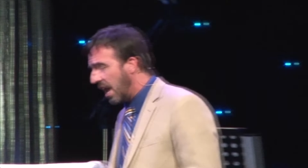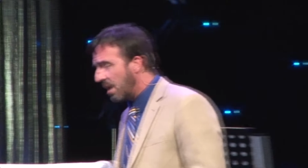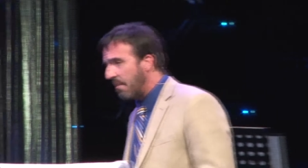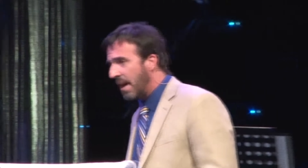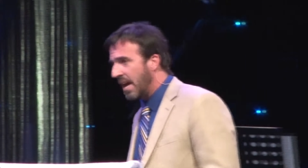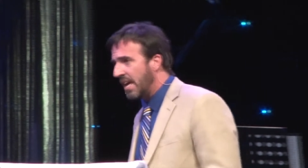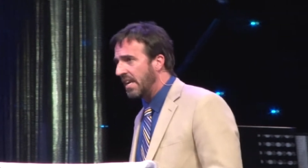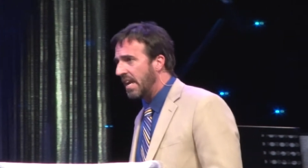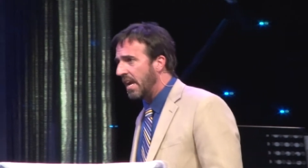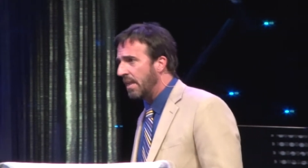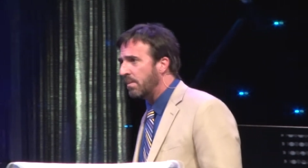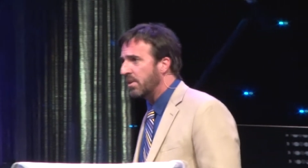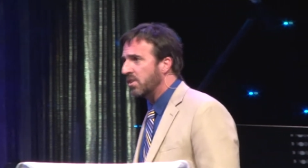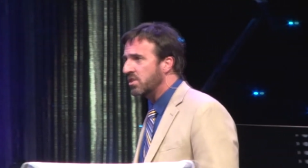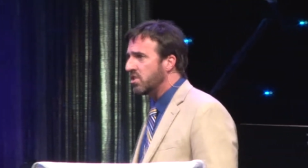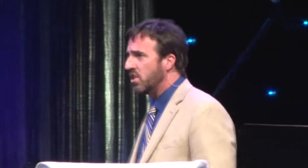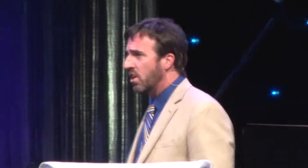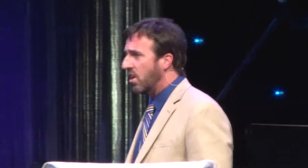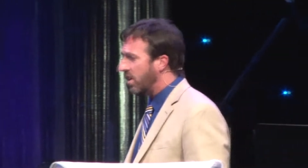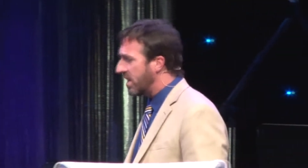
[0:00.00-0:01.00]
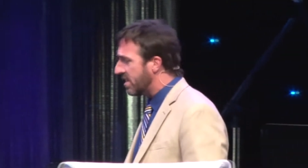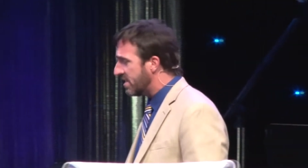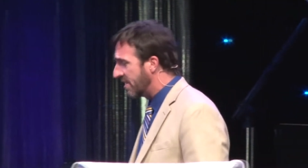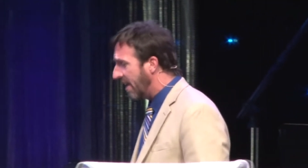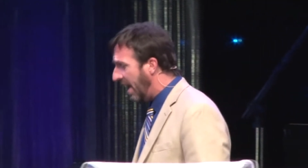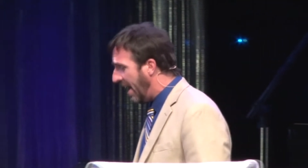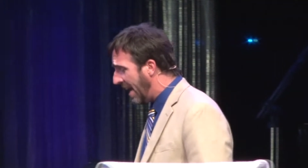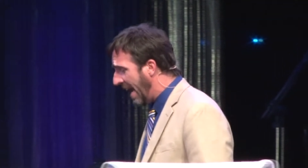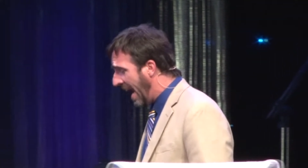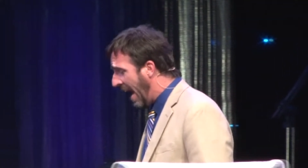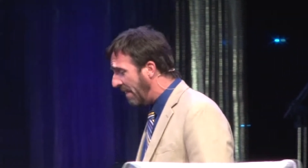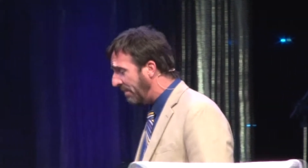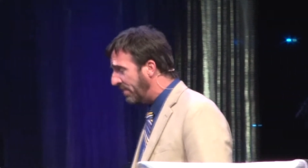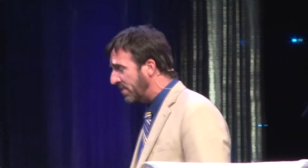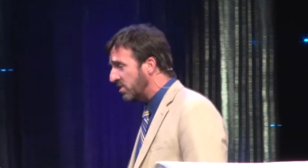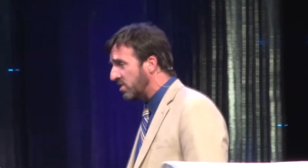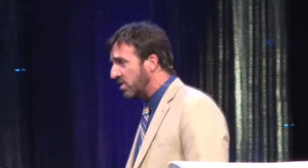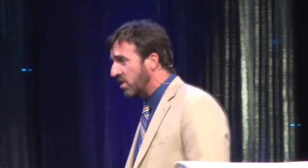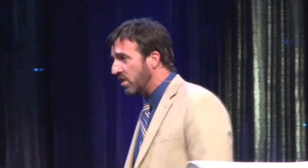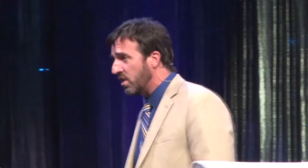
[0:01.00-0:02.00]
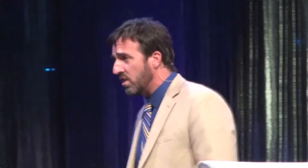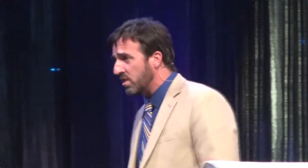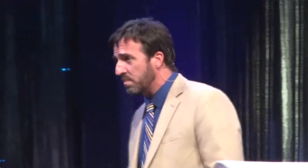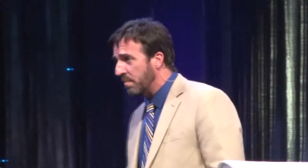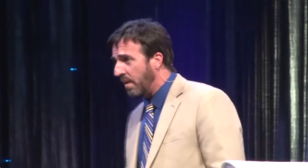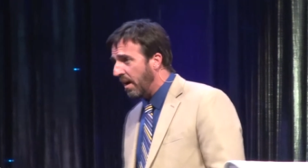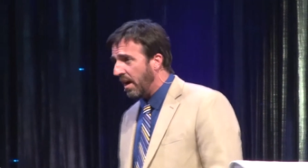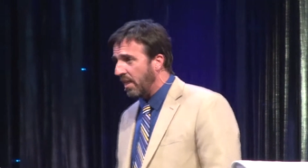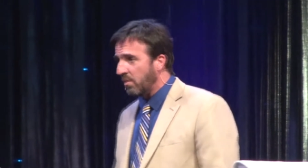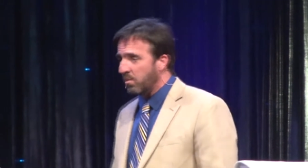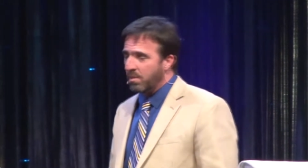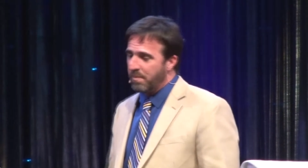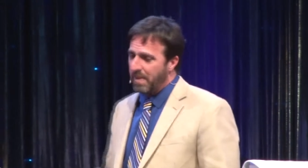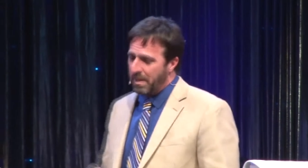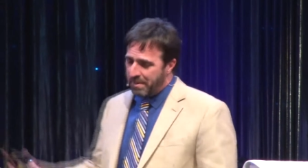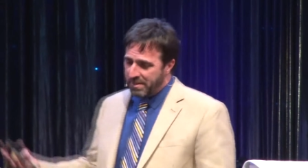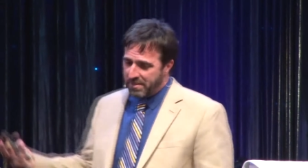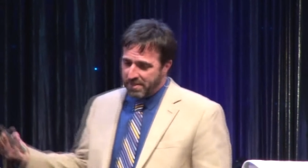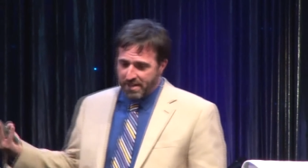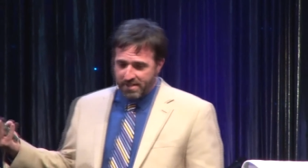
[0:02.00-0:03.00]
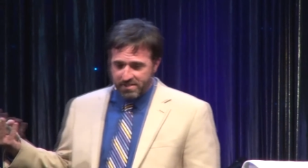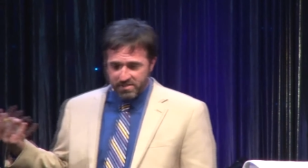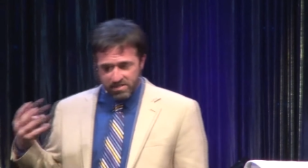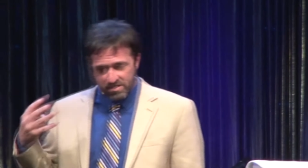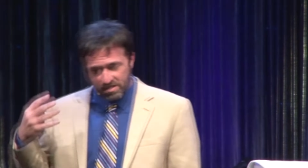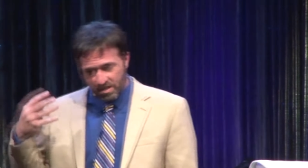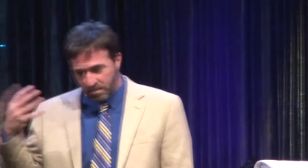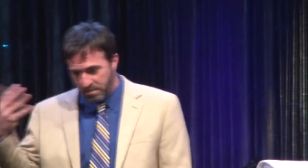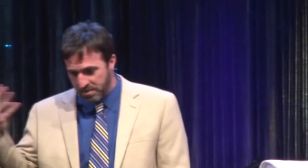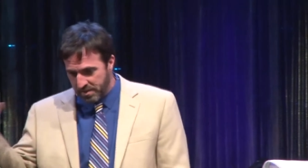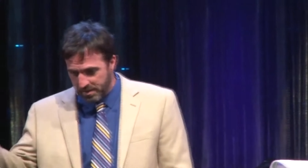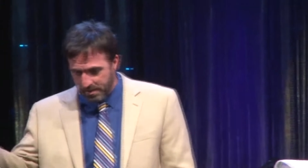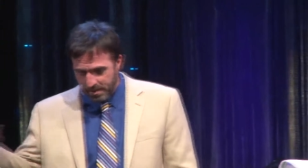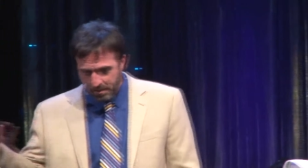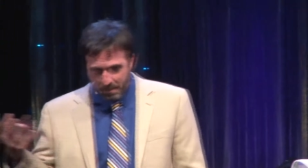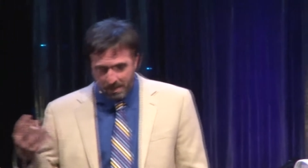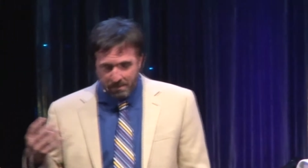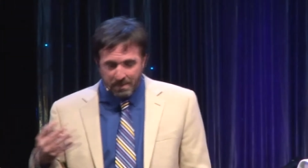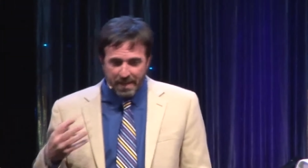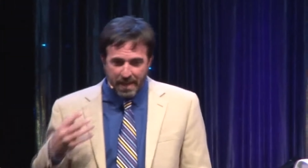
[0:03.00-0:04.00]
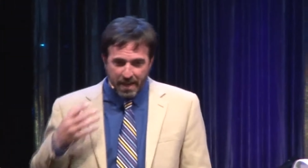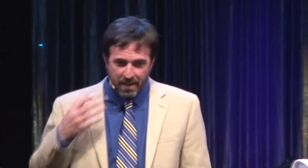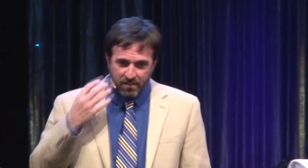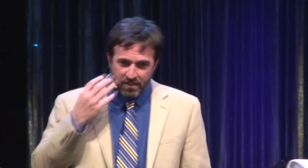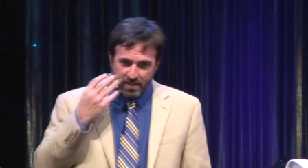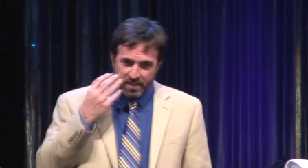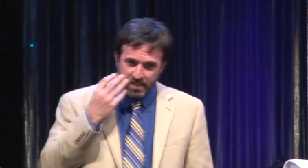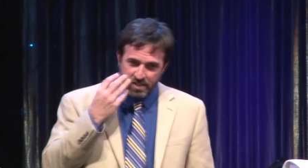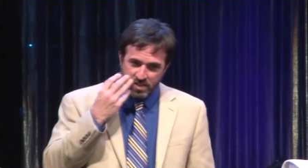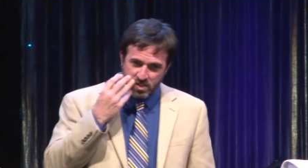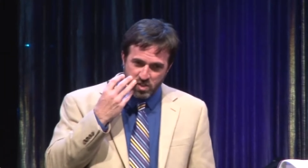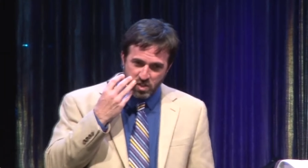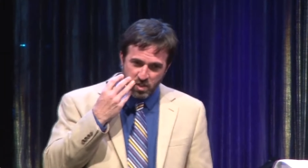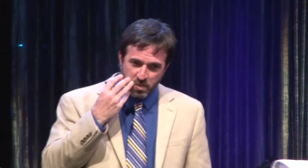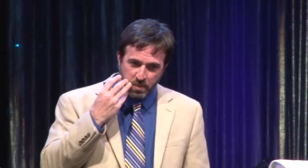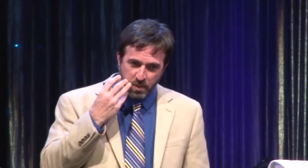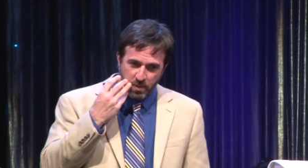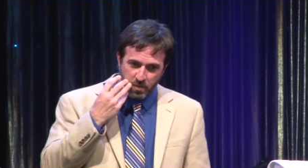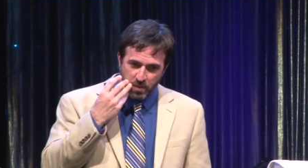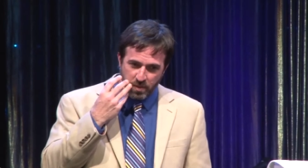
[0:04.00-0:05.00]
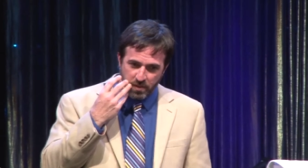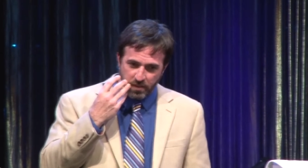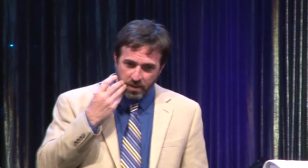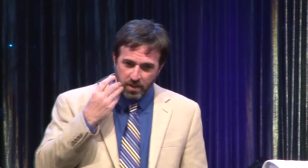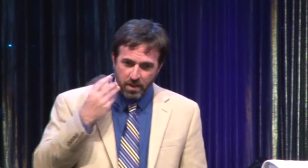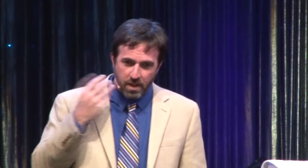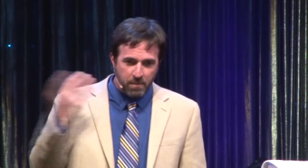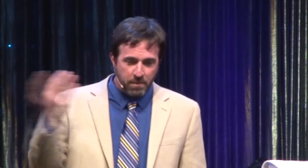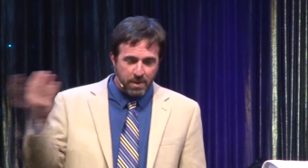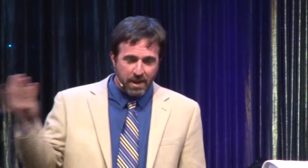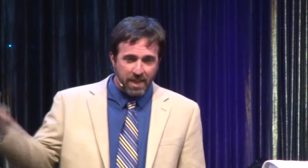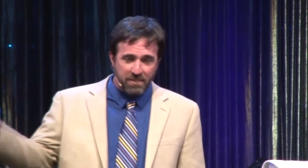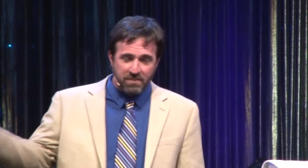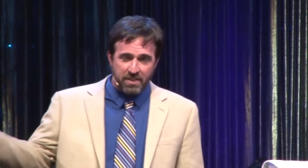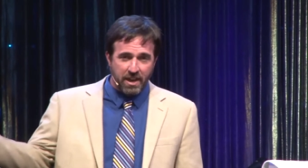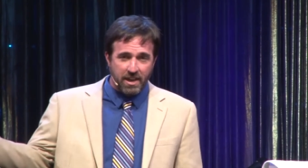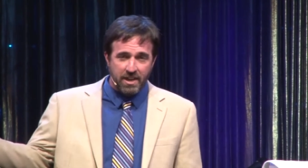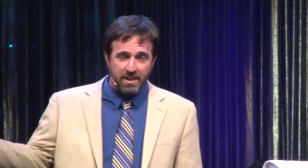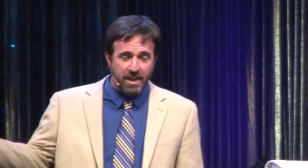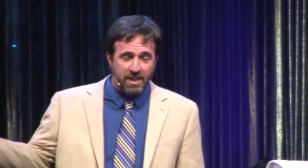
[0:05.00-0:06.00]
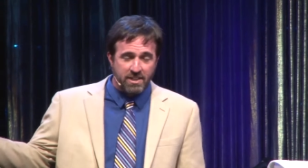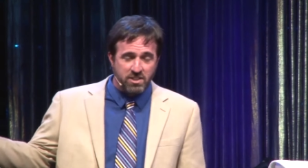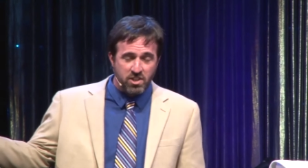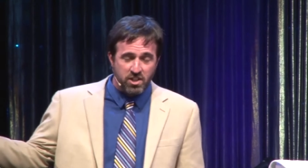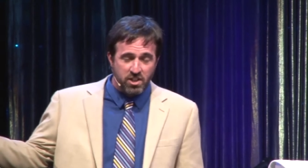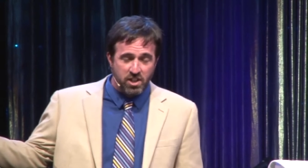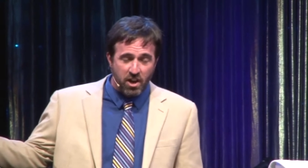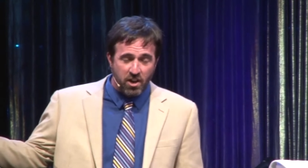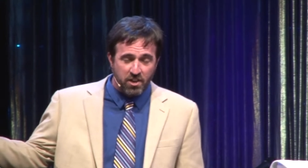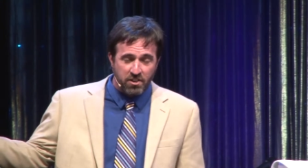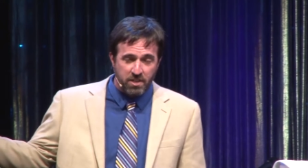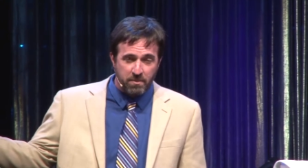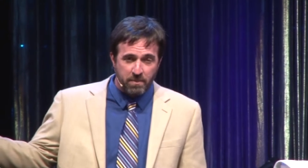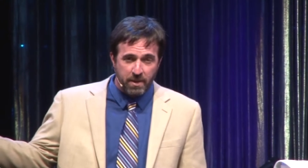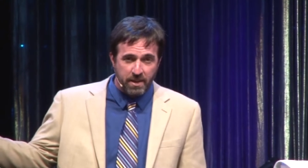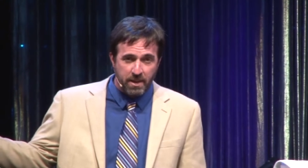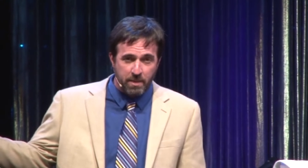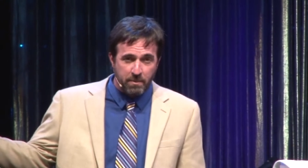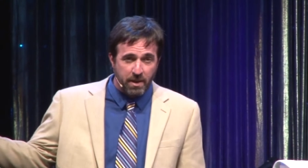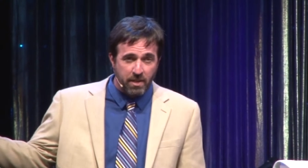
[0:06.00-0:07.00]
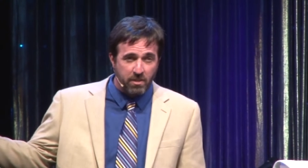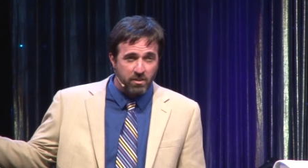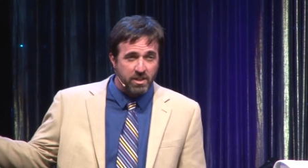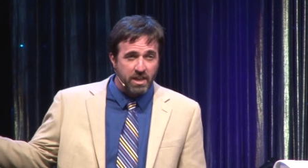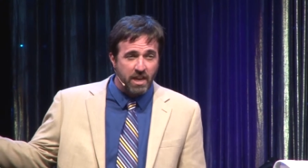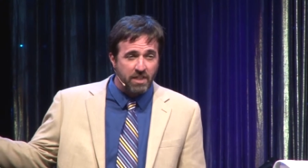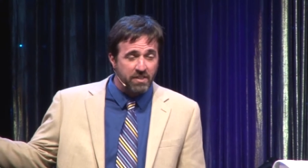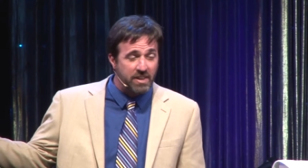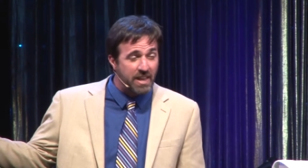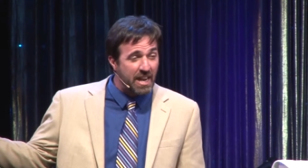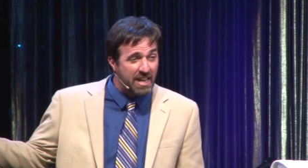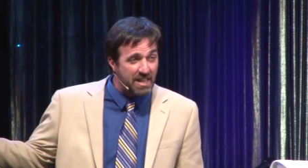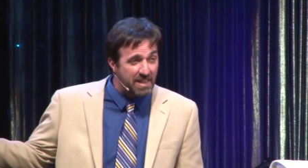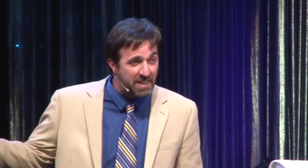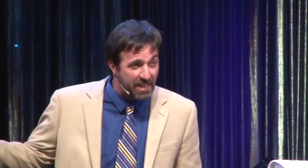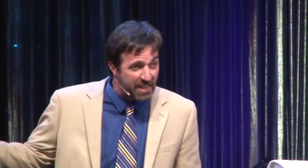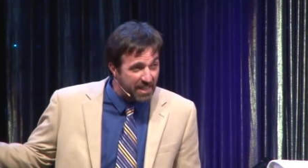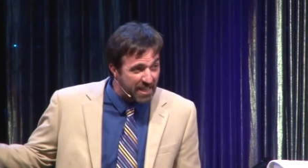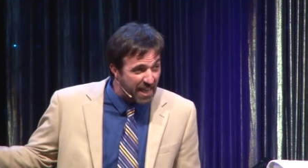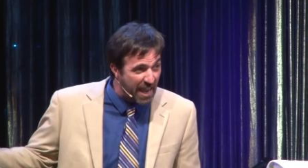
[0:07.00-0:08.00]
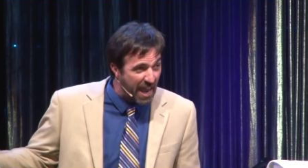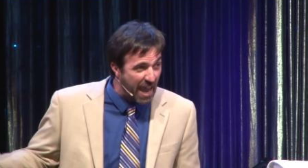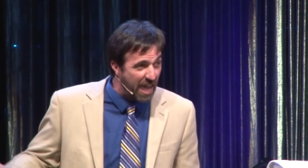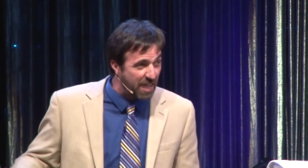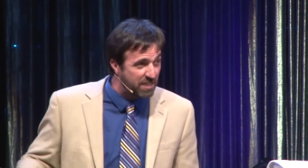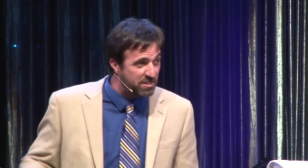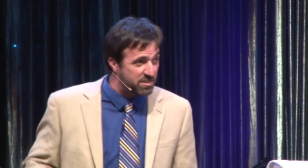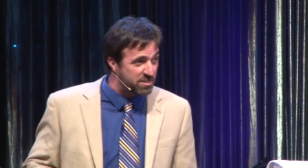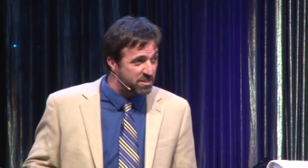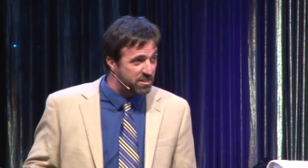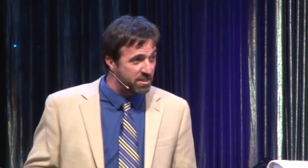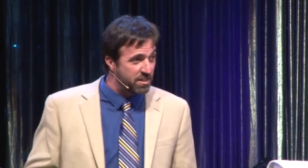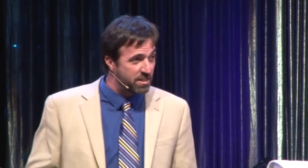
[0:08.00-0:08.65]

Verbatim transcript: my neighbor's yard, it's not half as good as mine. Well, maybe that's something. That maybe arrogance should be one of. But I've got a nicer yard than my neighbor. I don't covet anything he has.